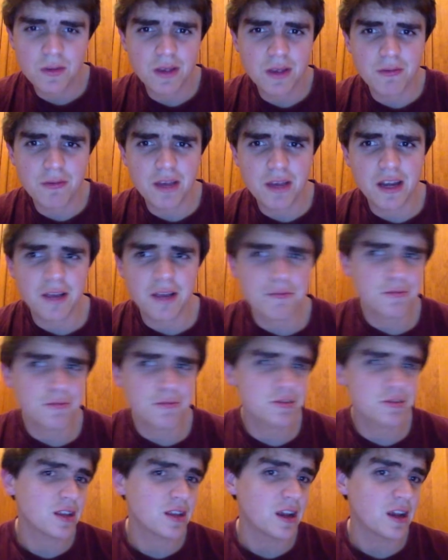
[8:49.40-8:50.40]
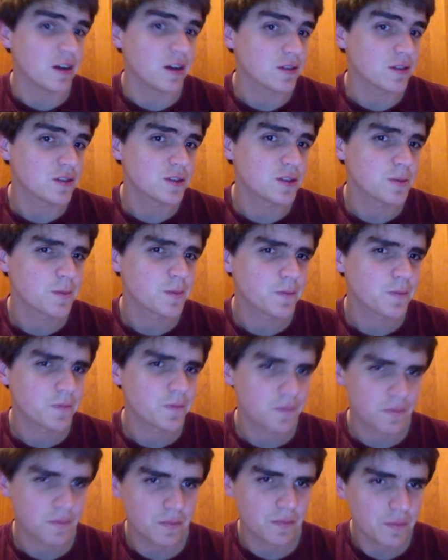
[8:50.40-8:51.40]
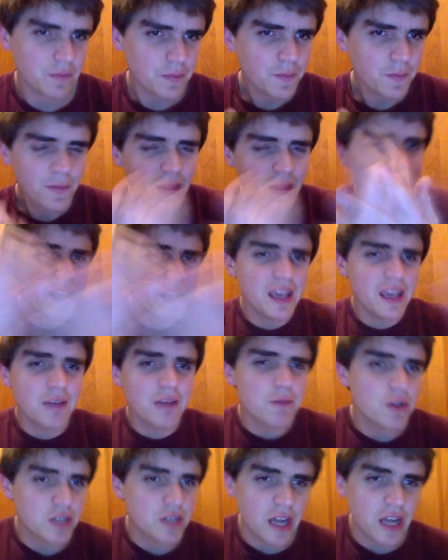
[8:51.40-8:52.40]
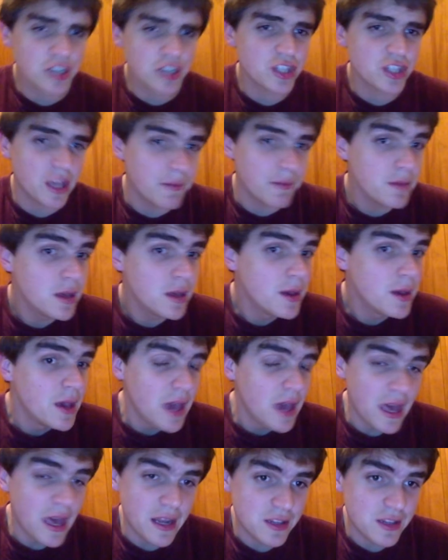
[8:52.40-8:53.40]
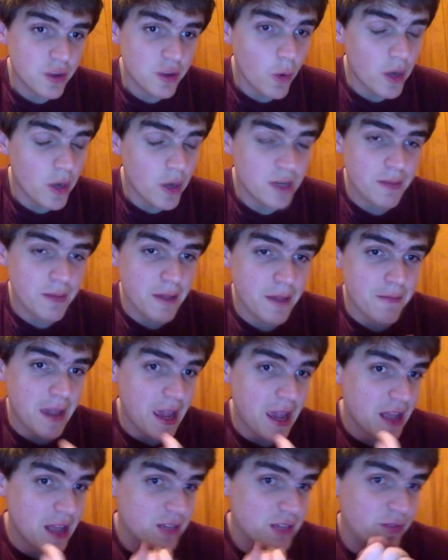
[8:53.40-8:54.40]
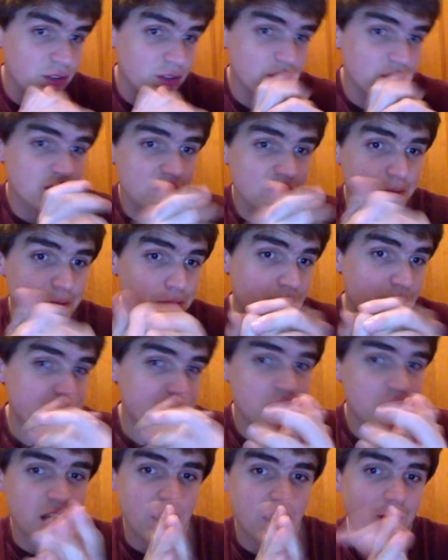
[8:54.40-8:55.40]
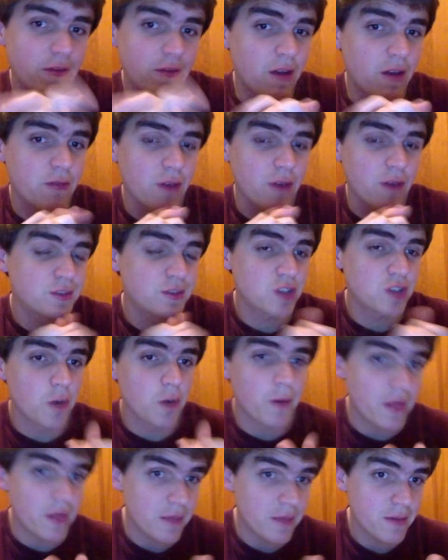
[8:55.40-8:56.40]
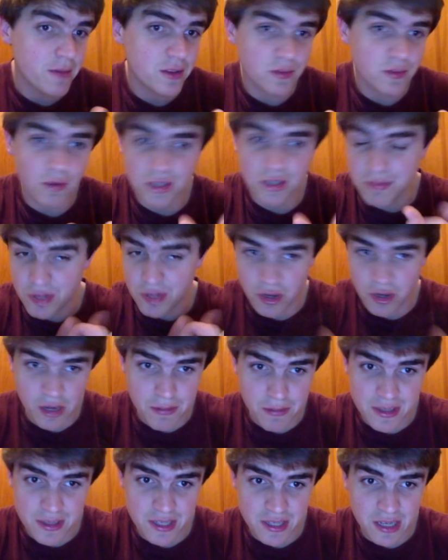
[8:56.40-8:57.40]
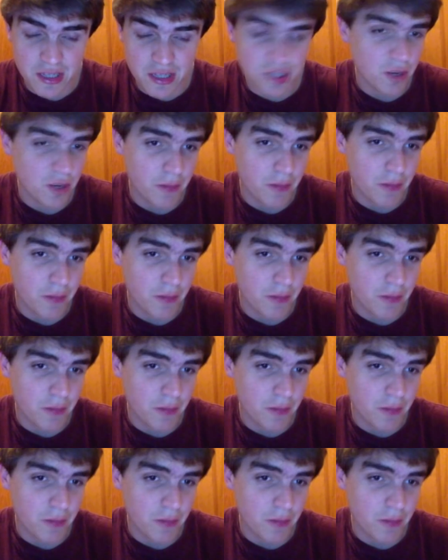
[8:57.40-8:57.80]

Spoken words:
we got to come up with something else. And again, we could touch them, and it's going to make my hands feel slippery, just like I've rubbed soap on them, because of course I'm turning my skin to soap.